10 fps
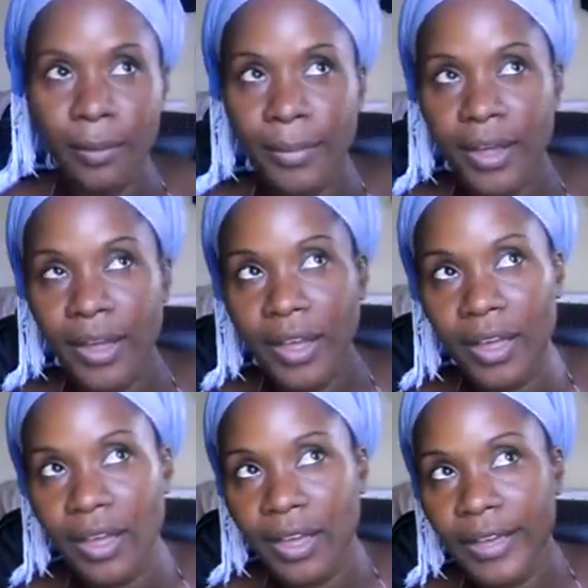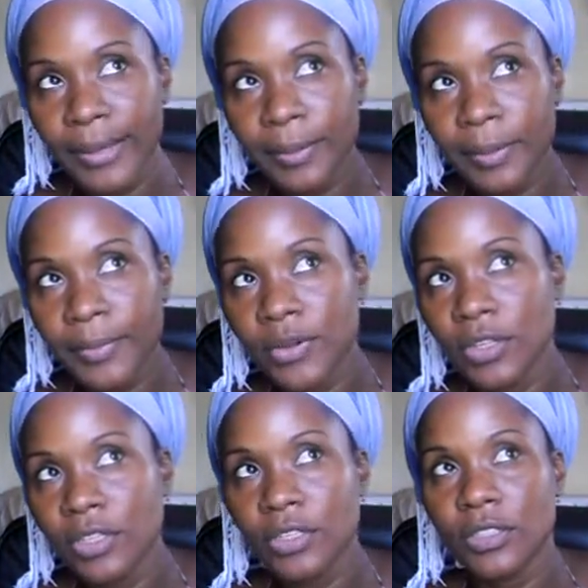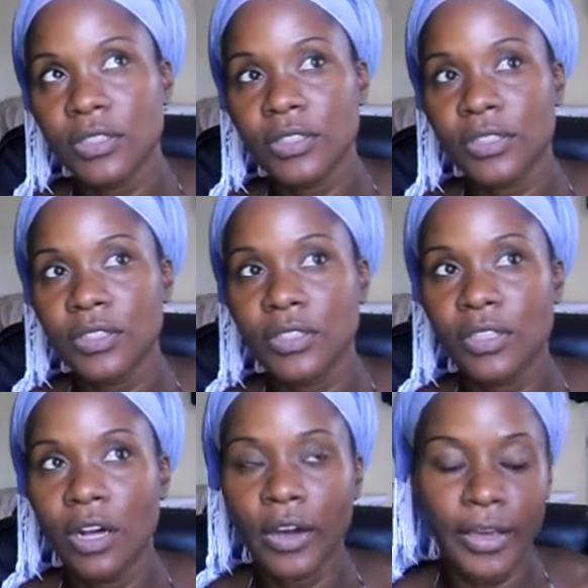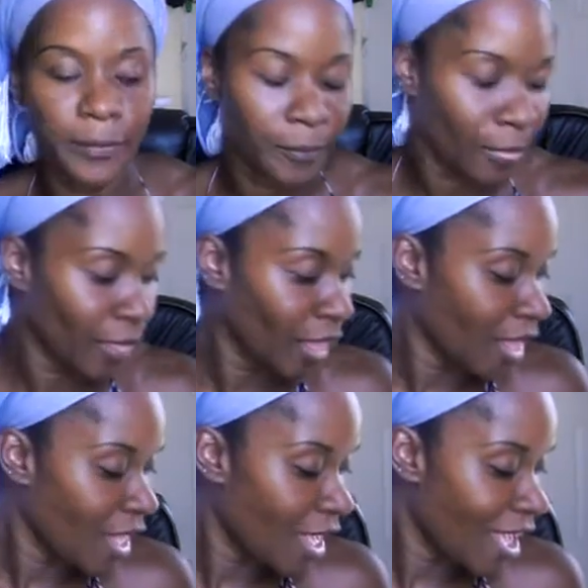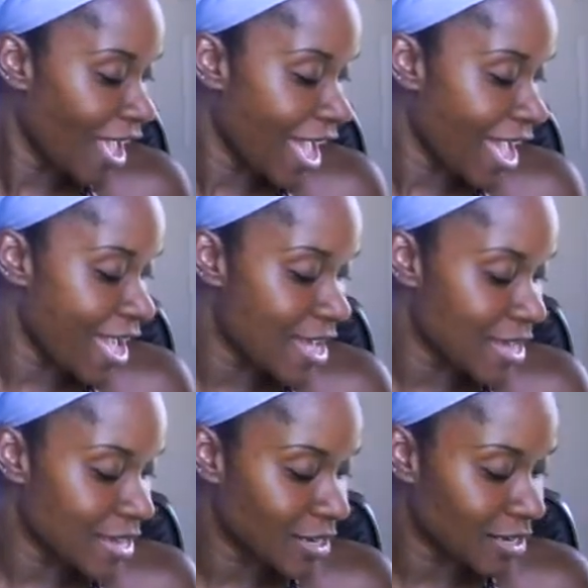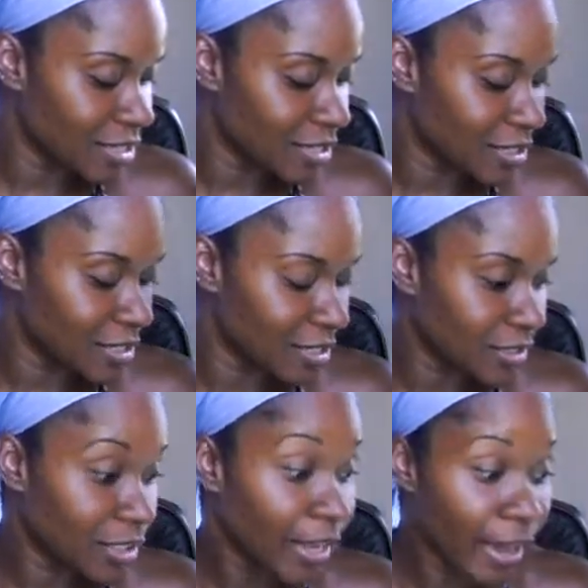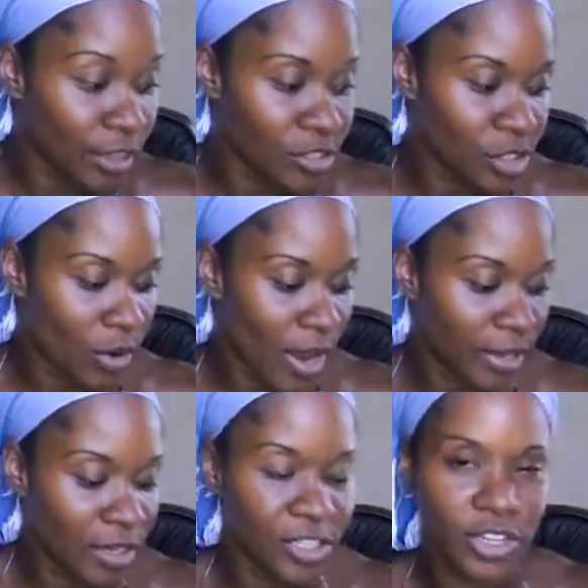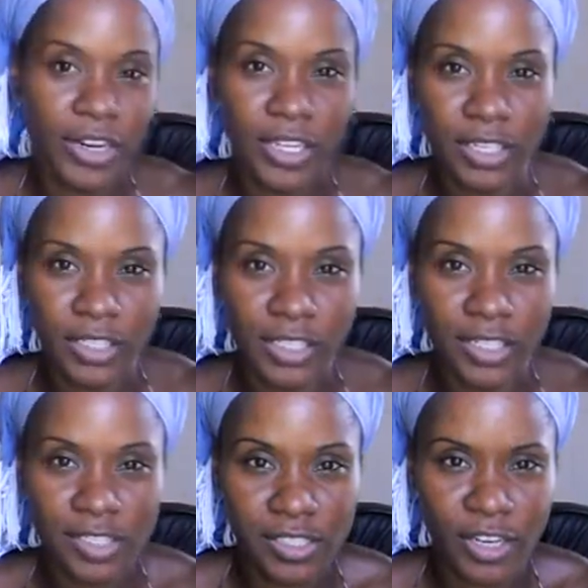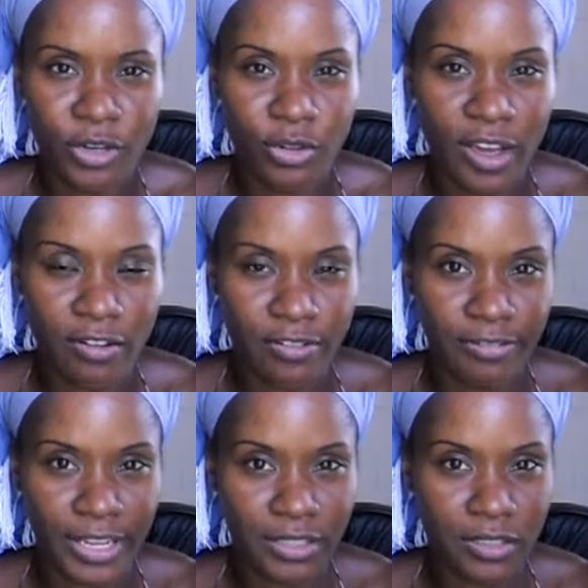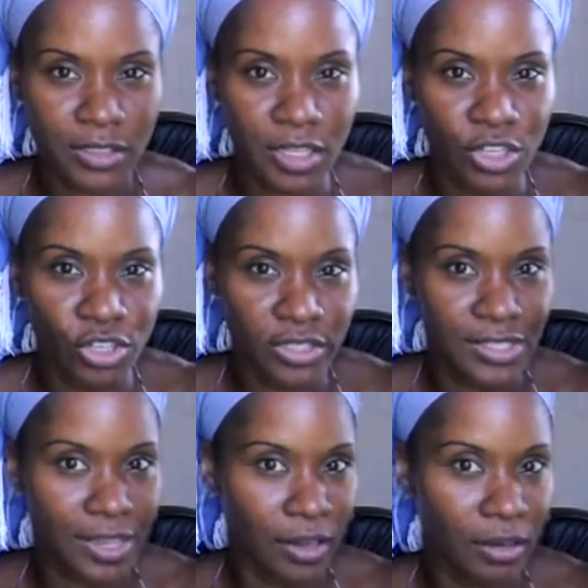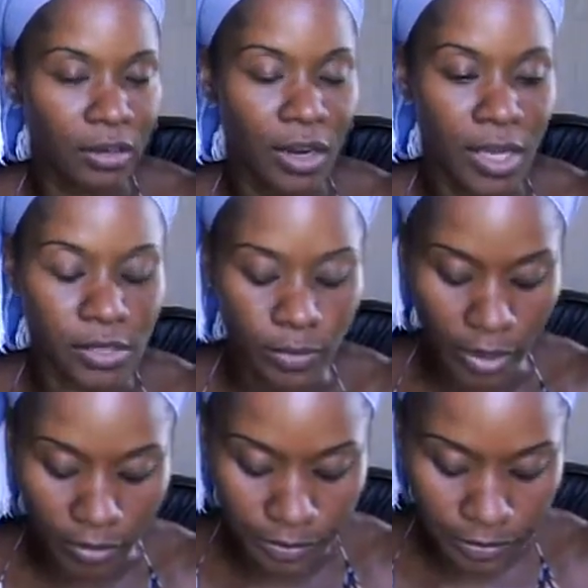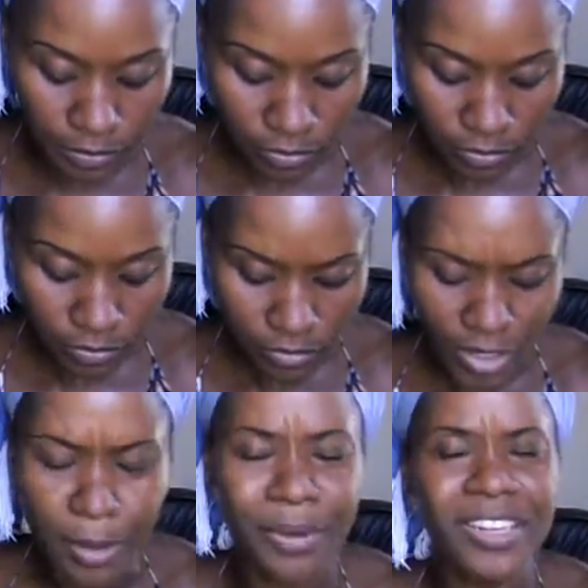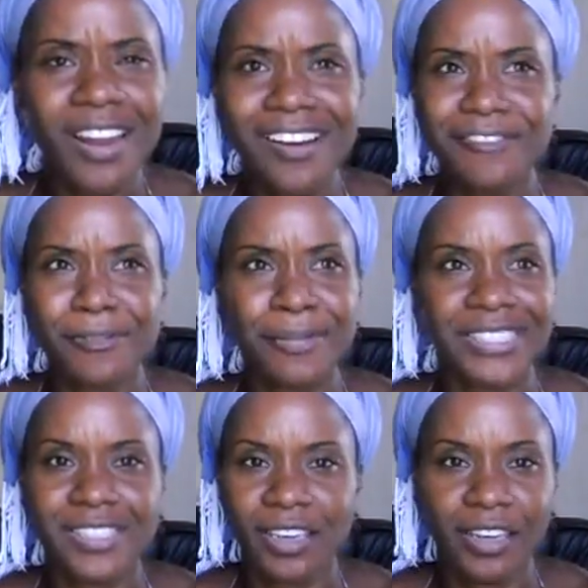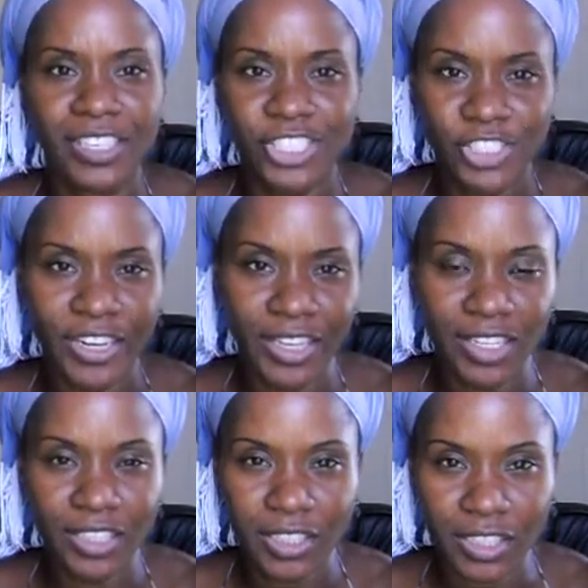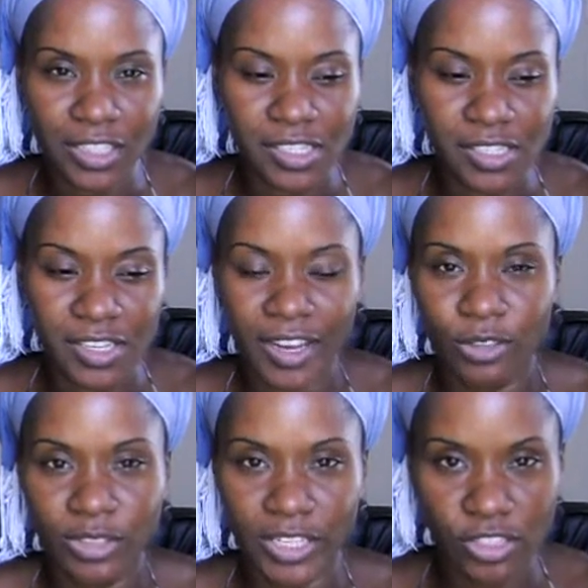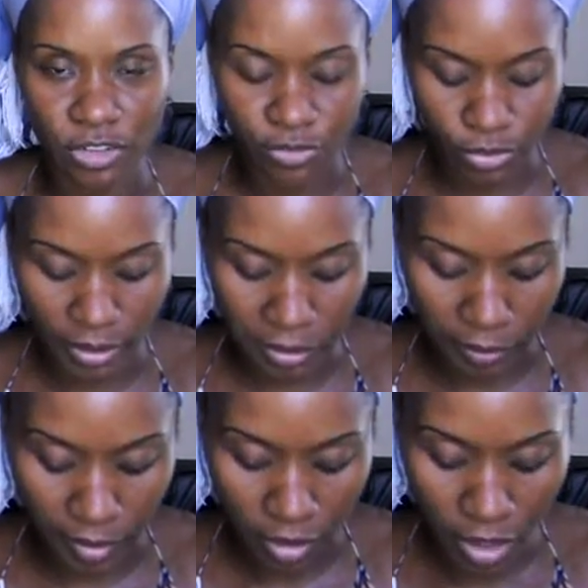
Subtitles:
Bye, people. Okay. And yeah, so I try to eat clean because I know that reflects in your skin as well. But not for my skin. I just try to eat clean because I don't like junk food anyway.